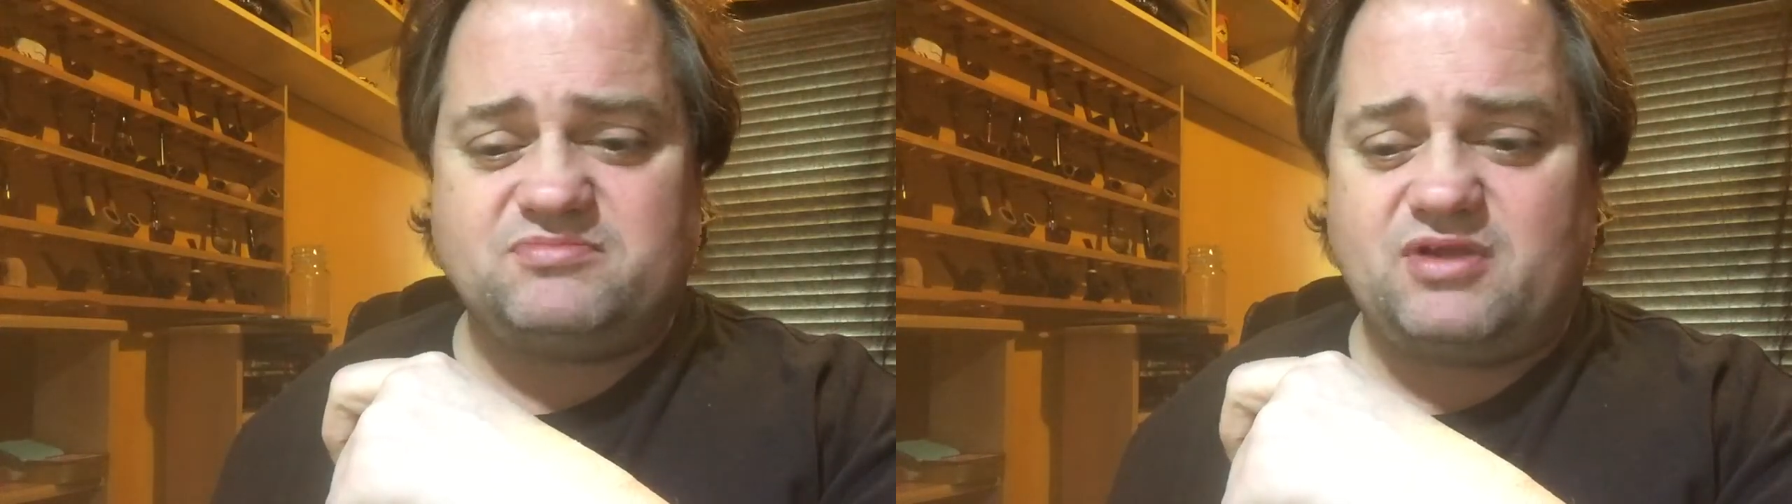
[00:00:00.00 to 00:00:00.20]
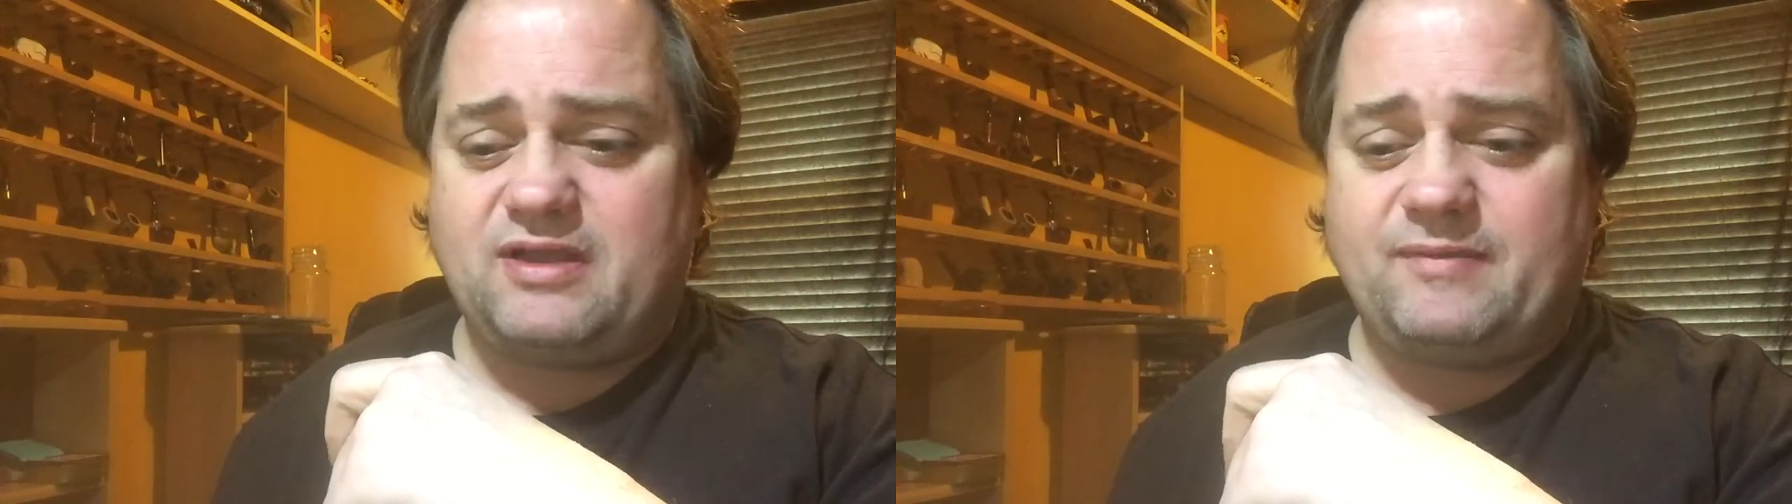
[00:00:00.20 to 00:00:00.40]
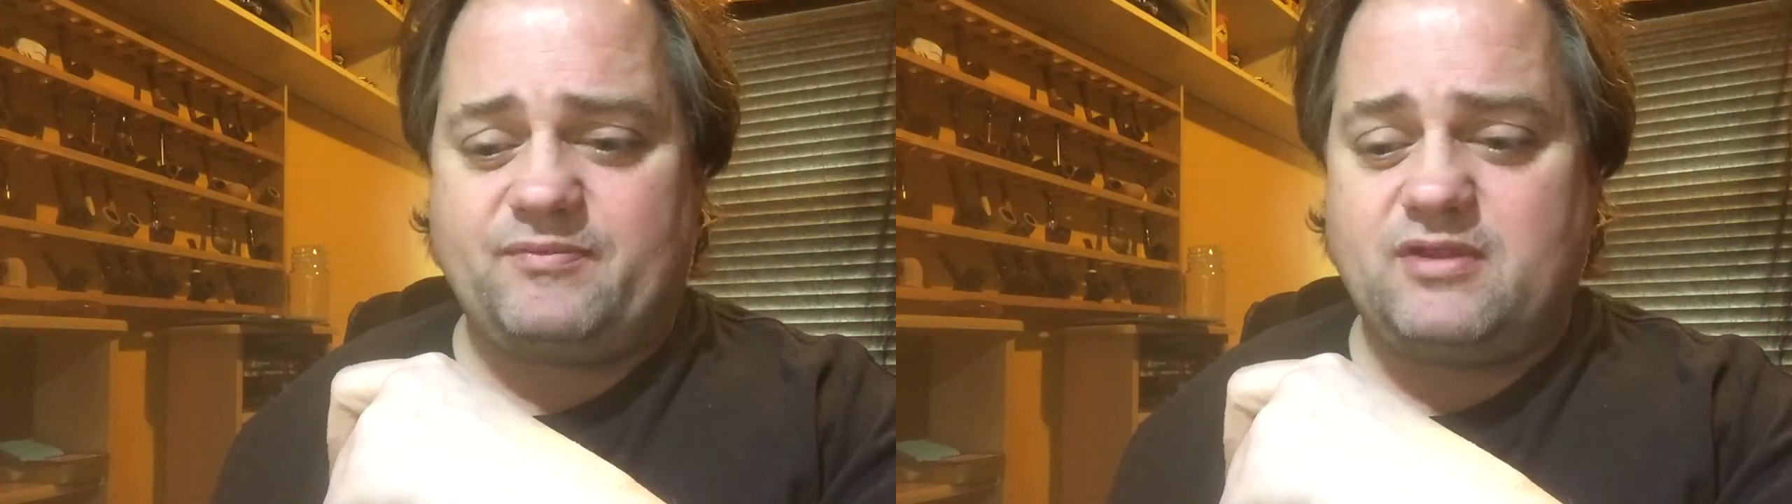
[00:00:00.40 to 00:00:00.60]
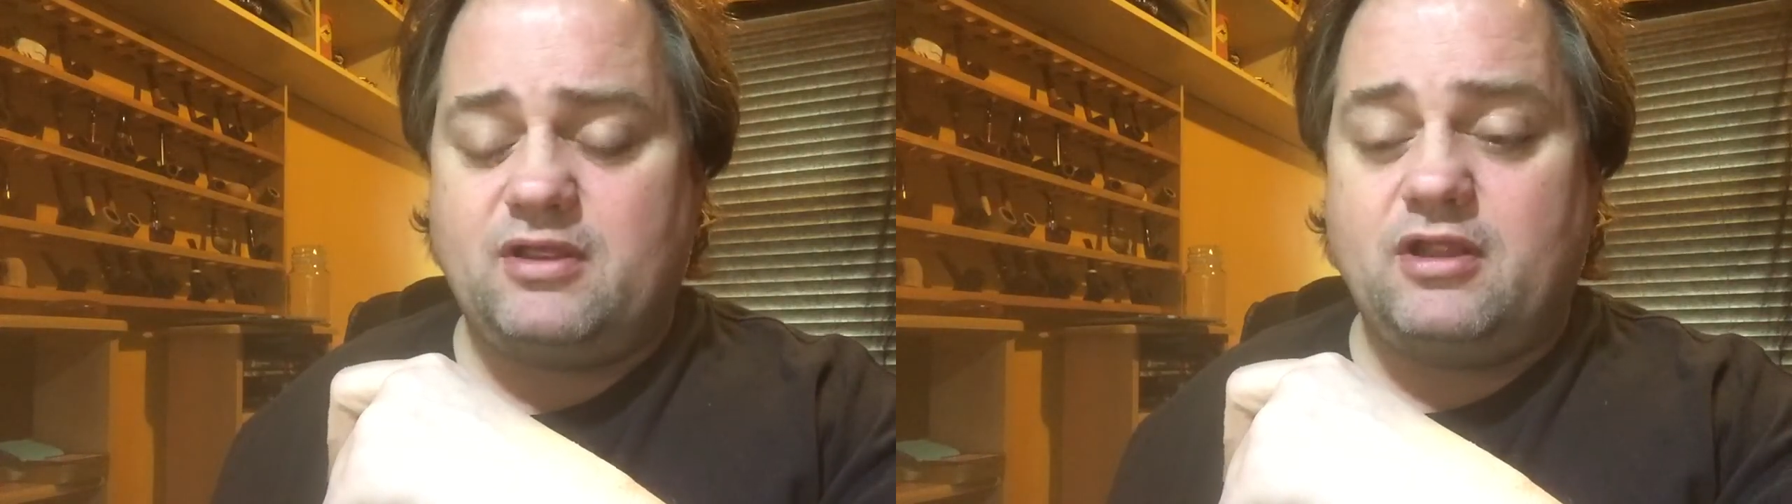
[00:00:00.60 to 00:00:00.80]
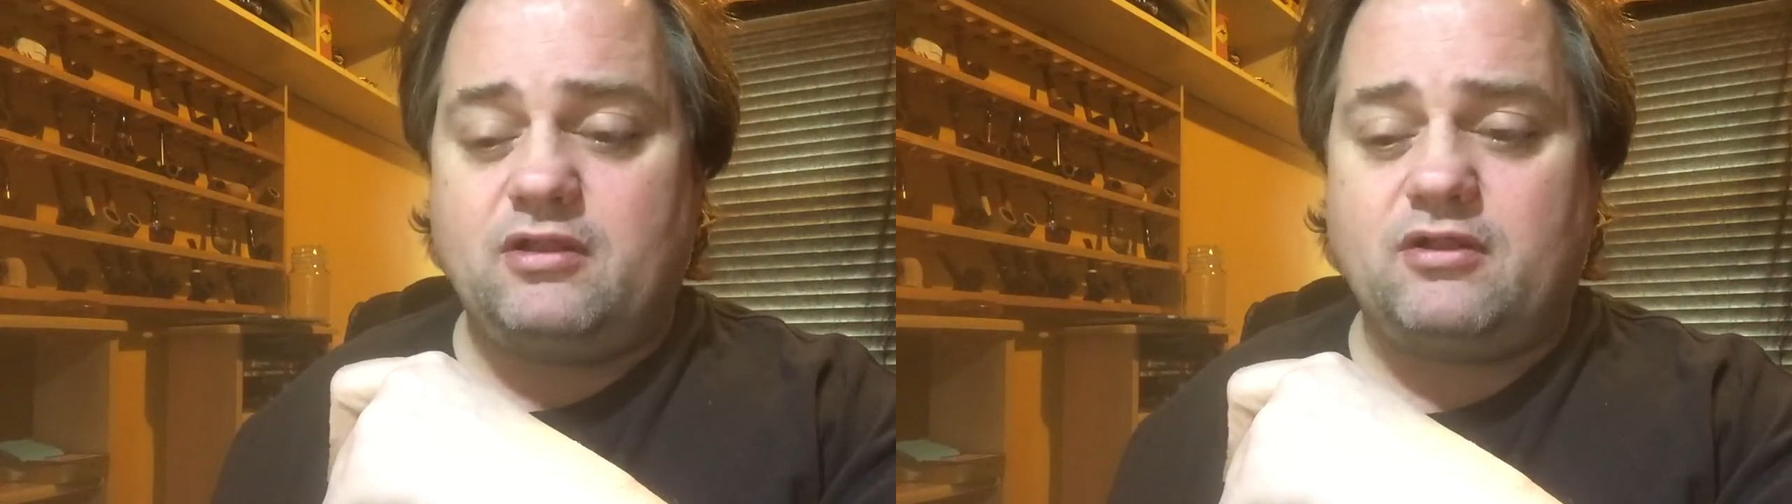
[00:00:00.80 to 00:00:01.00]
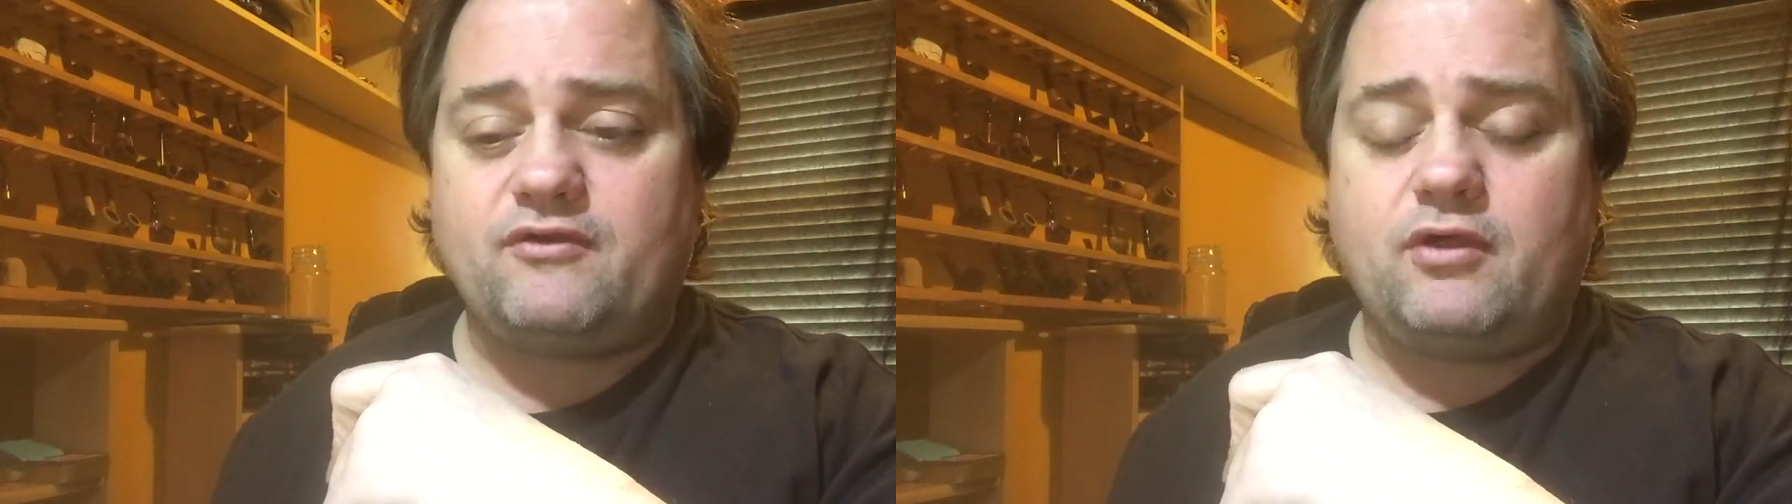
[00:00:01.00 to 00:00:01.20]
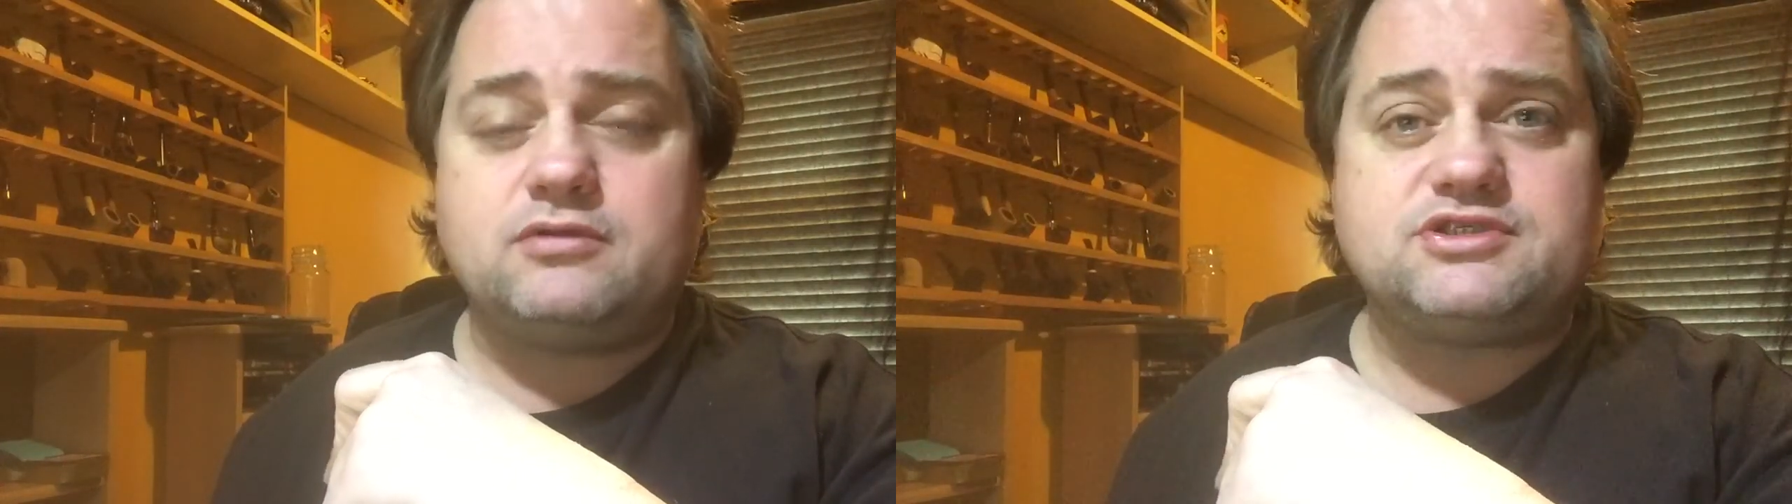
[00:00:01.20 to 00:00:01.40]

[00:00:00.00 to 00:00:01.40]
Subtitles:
A lot of the old